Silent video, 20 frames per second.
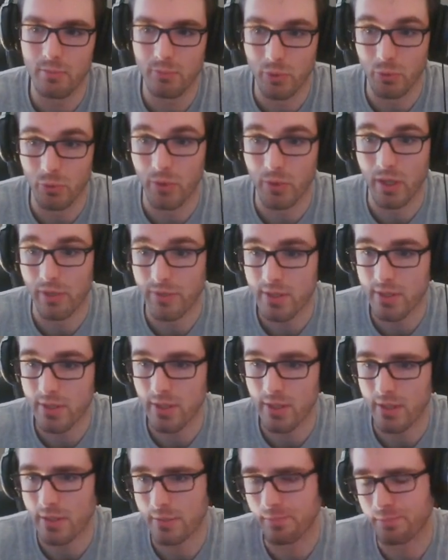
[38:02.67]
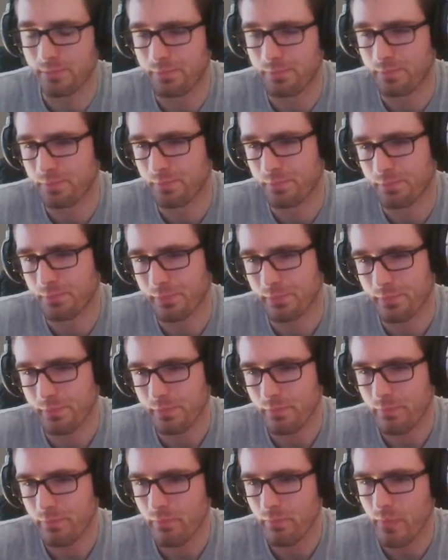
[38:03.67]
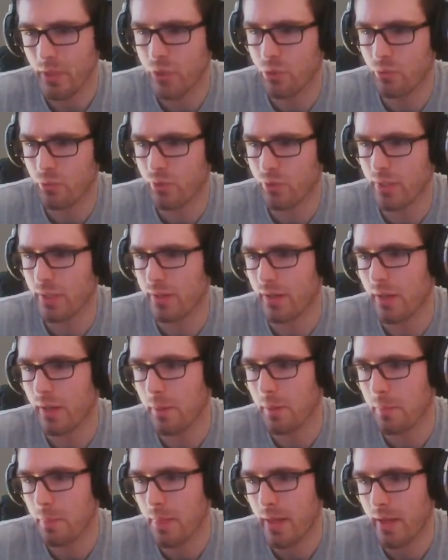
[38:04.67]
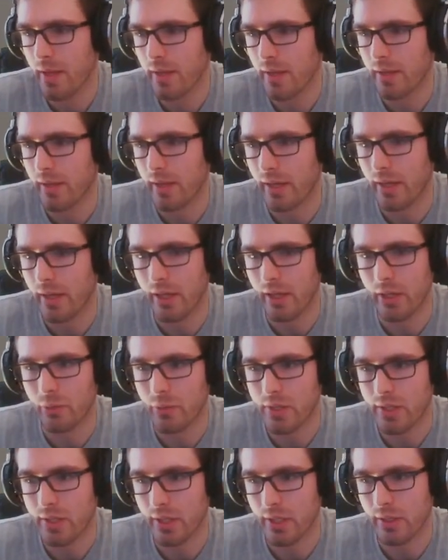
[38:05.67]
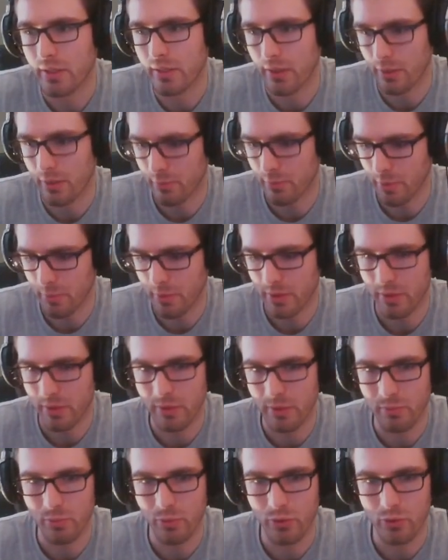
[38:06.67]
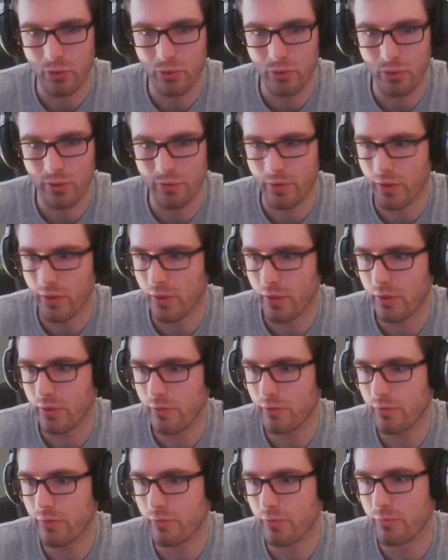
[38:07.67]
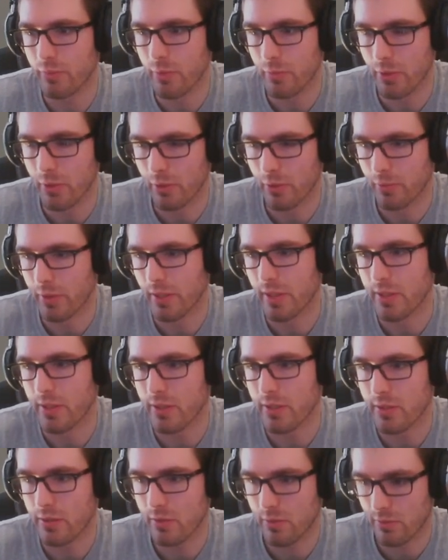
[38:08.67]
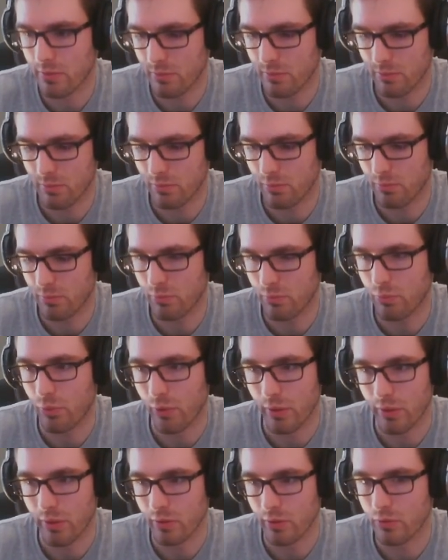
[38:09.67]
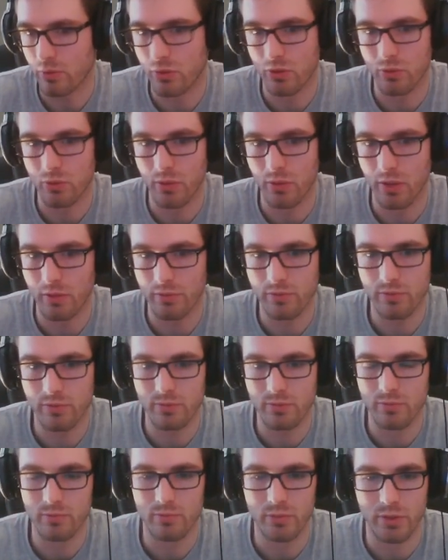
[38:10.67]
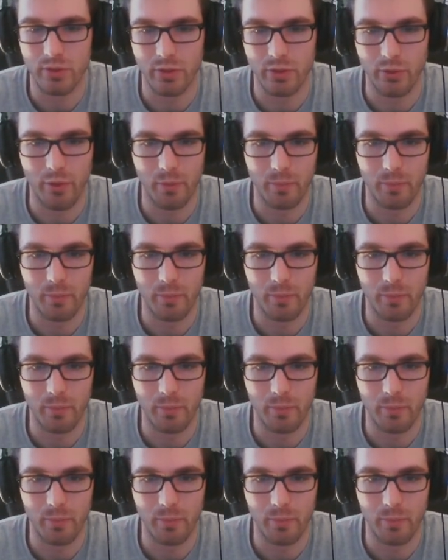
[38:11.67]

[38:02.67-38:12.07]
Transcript: but we have a site. And so if we take that, and we scale it down, maybe 0.25, maybe a little bit less, 0.12, there we go.